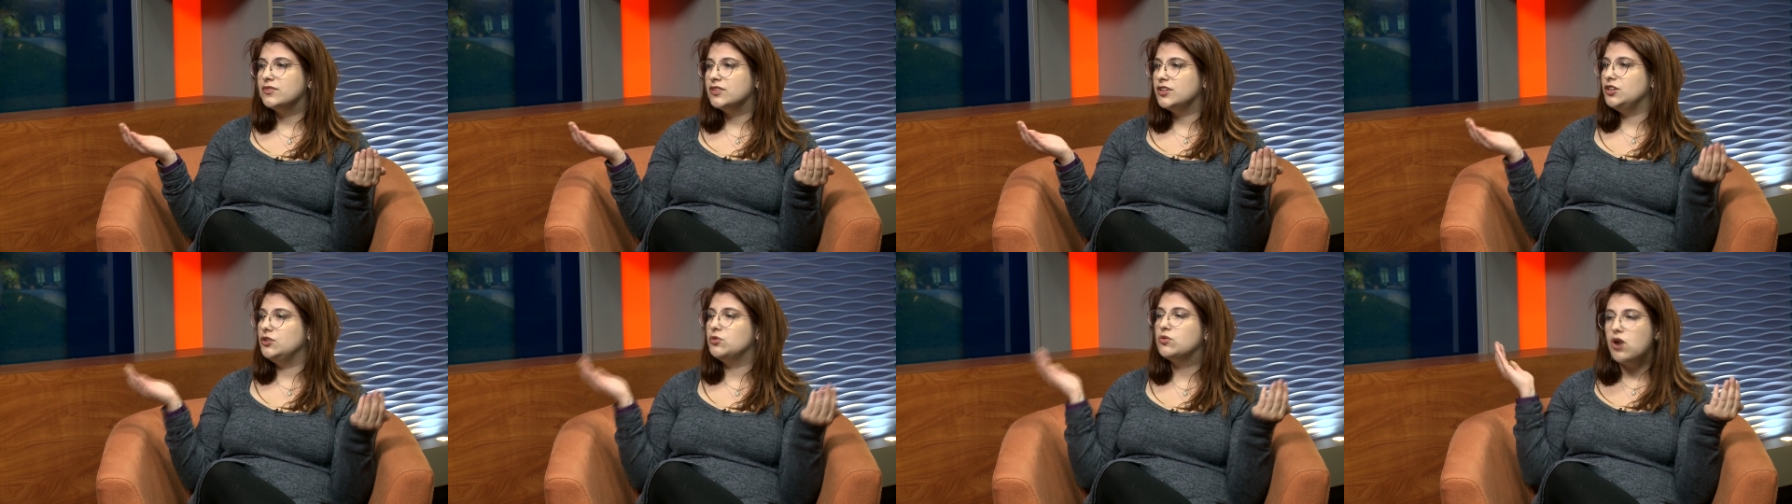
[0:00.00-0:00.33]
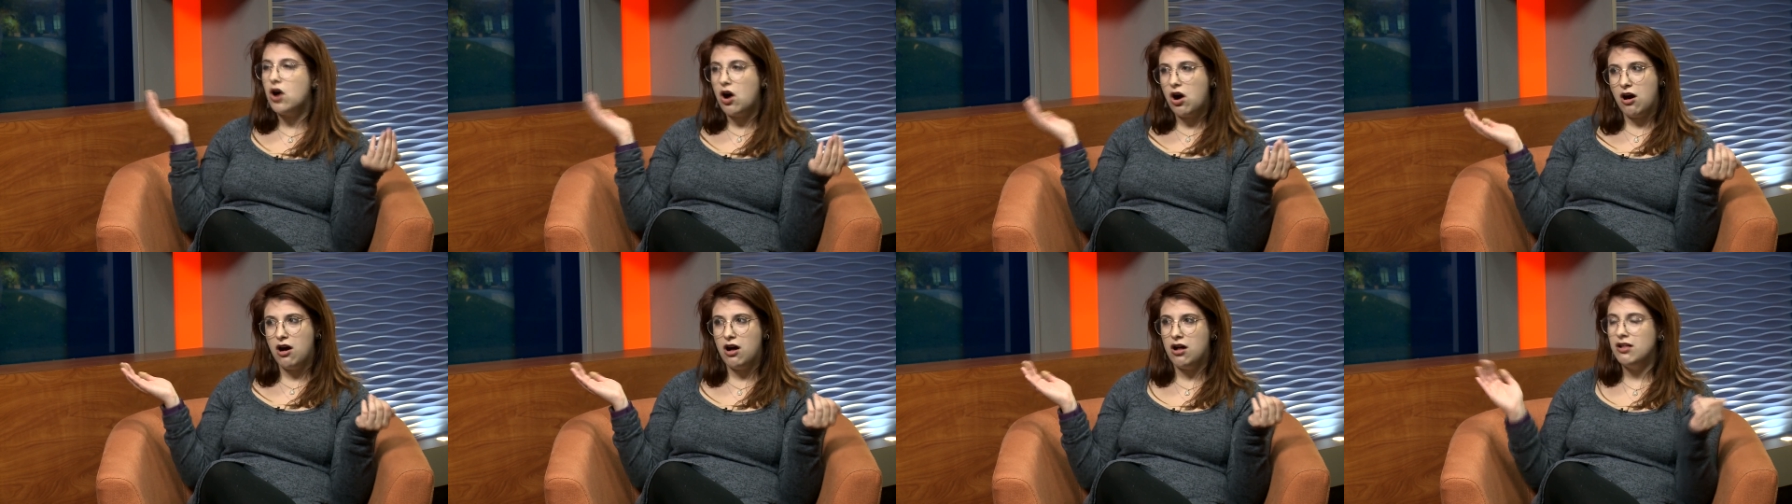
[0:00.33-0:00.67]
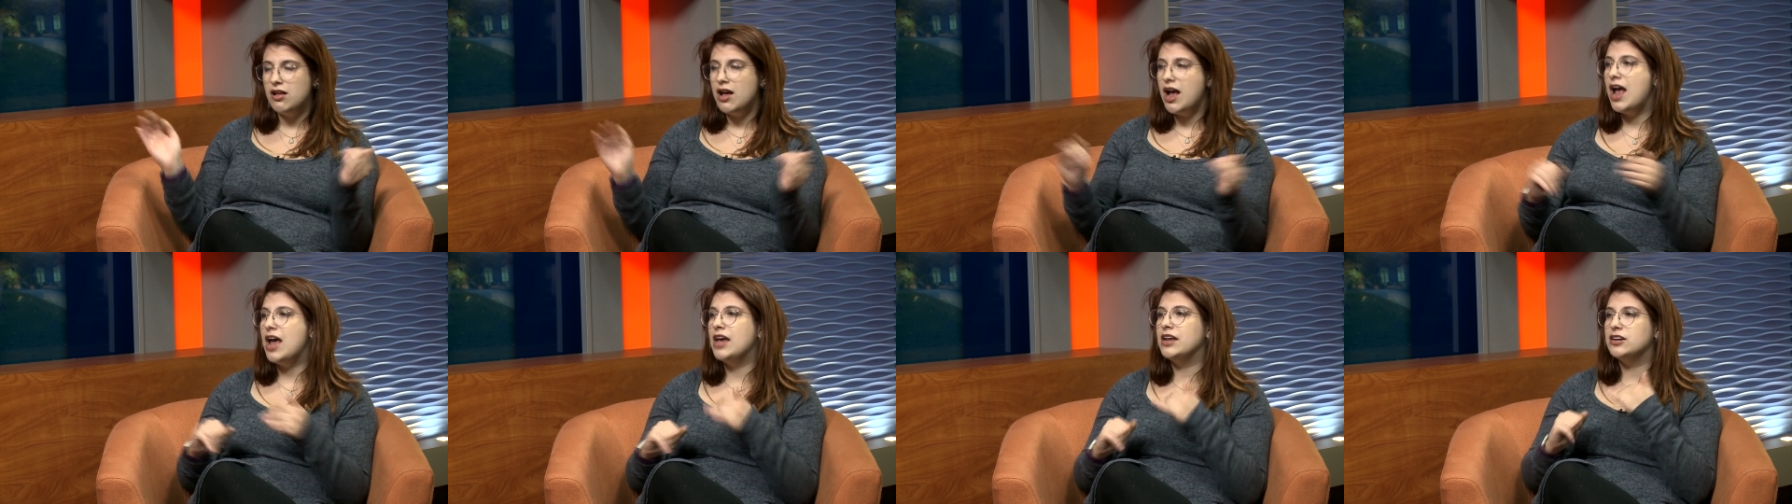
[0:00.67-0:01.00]
You
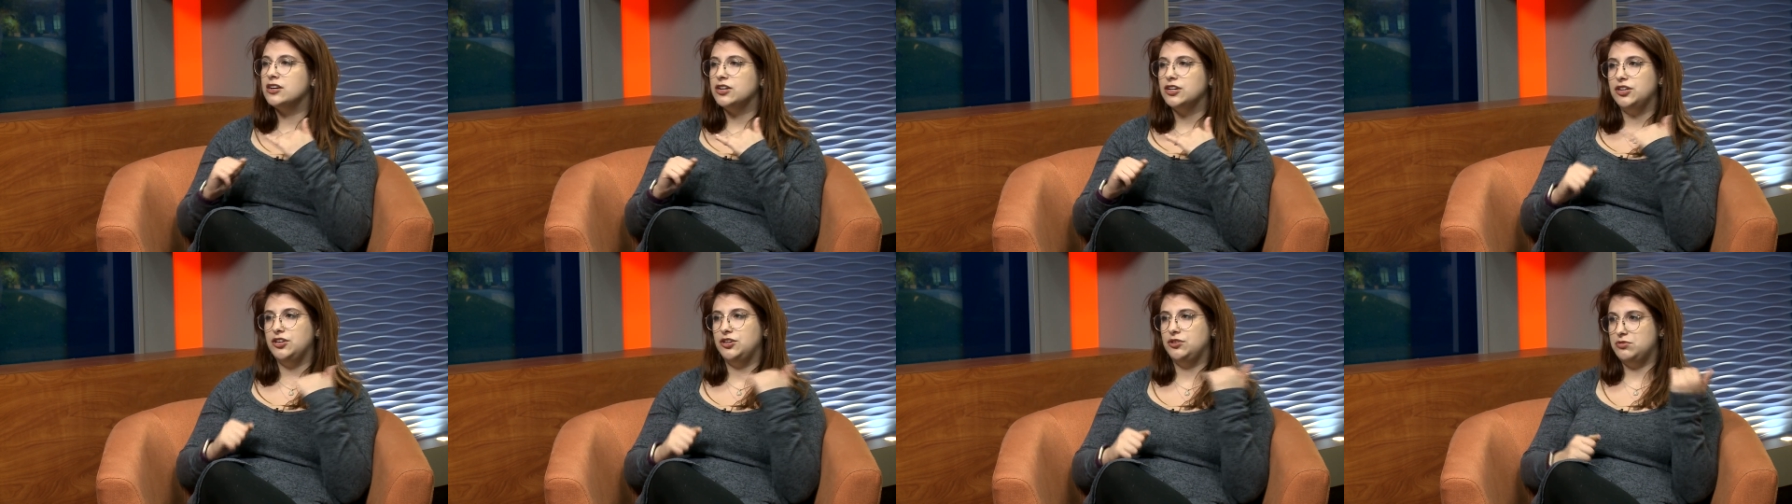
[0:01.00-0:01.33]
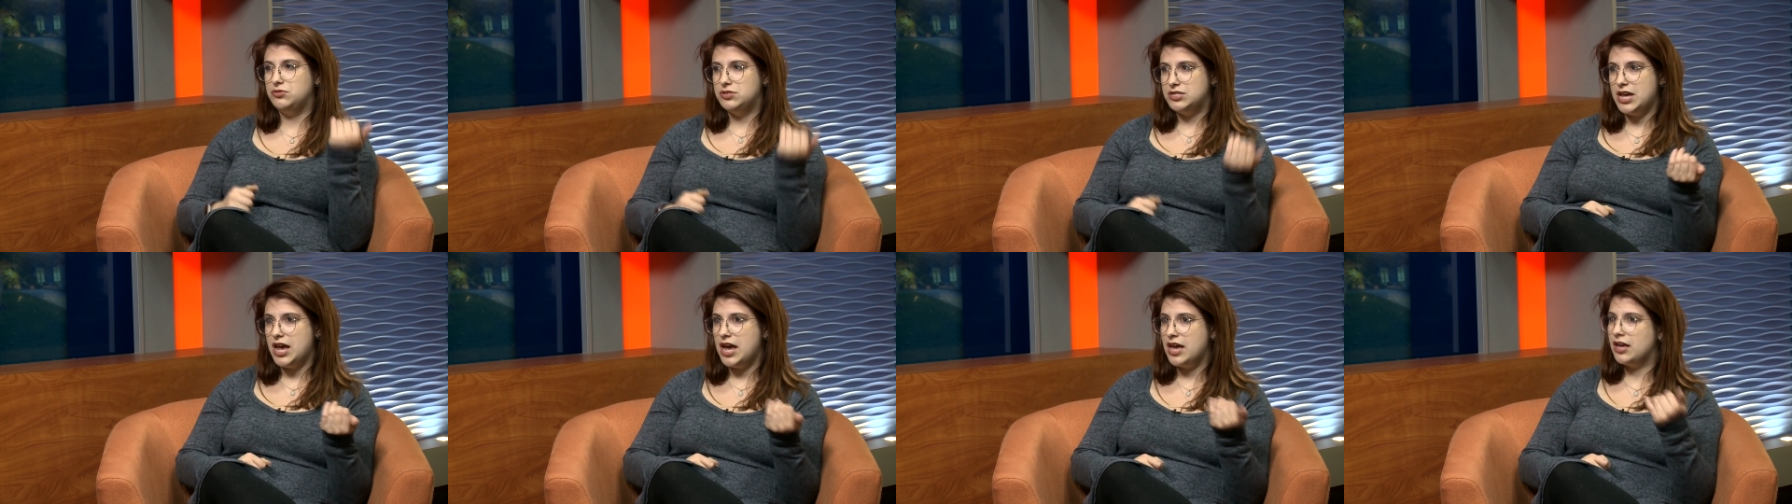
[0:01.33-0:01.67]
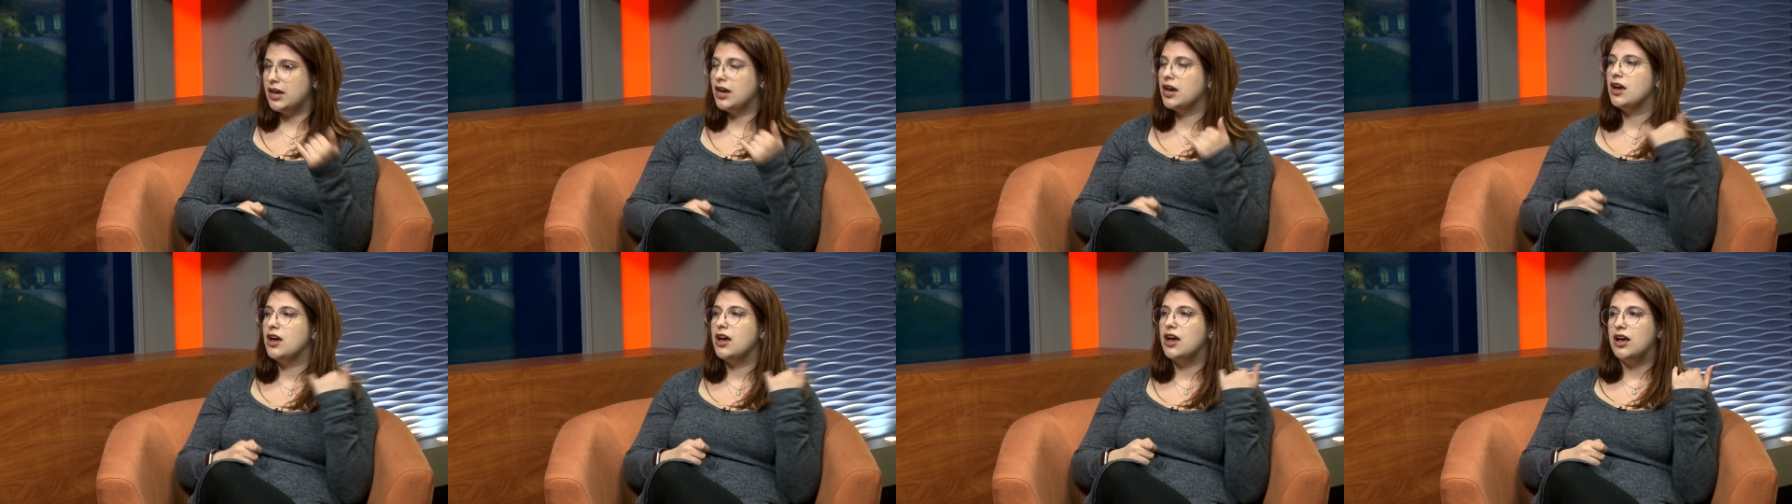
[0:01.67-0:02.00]
call and you
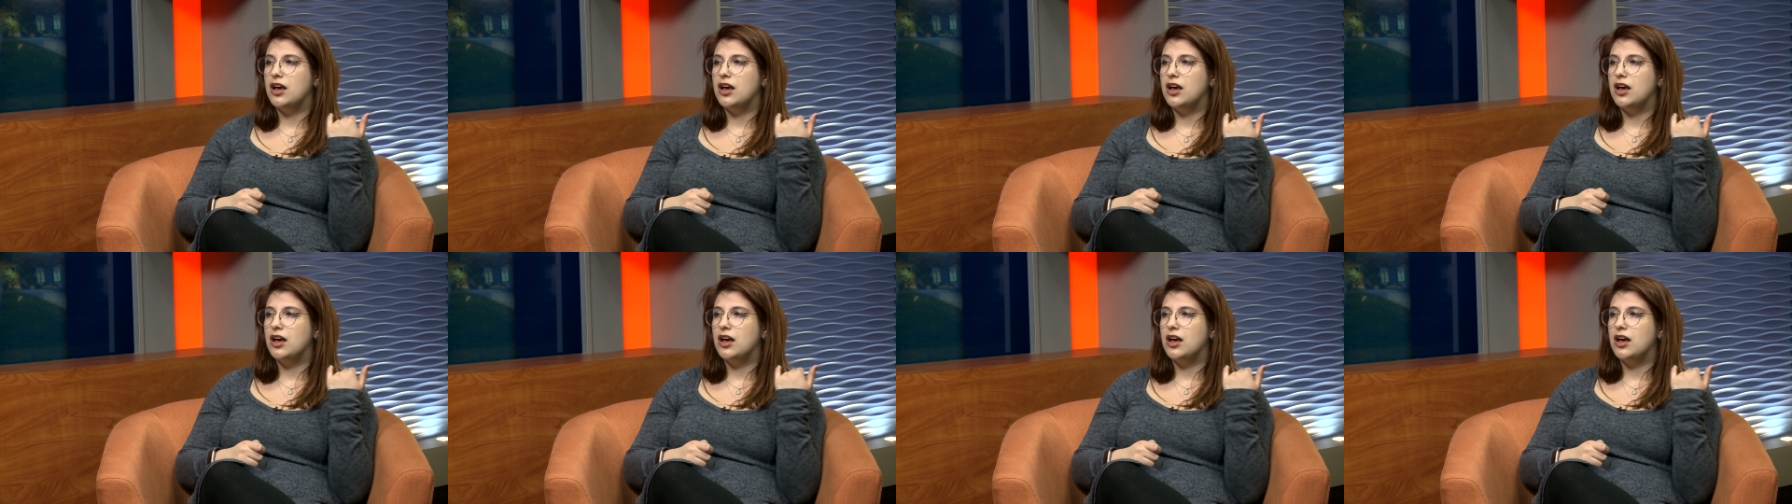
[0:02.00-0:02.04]
say,